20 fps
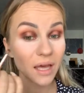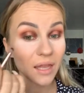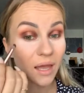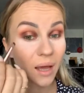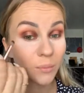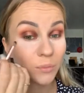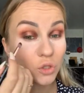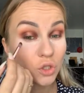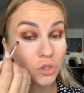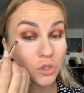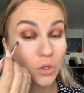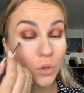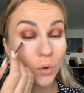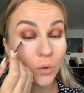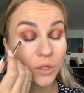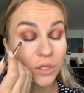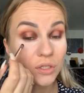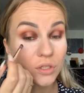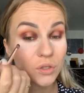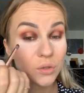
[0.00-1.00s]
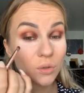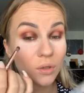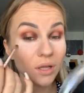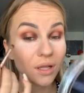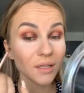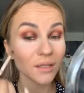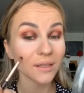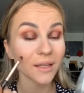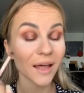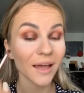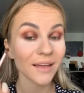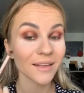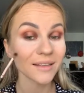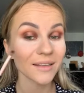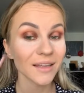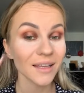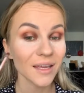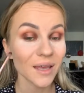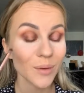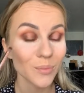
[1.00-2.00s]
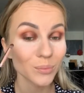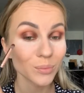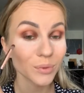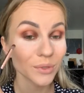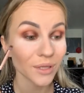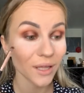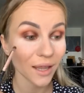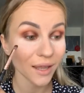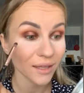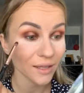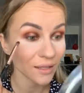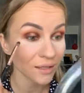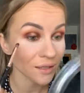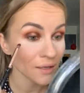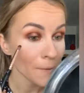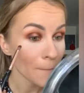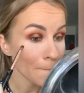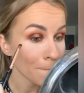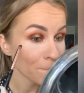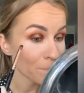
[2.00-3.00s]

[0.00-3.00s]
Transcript: and I'm just going to lightly blend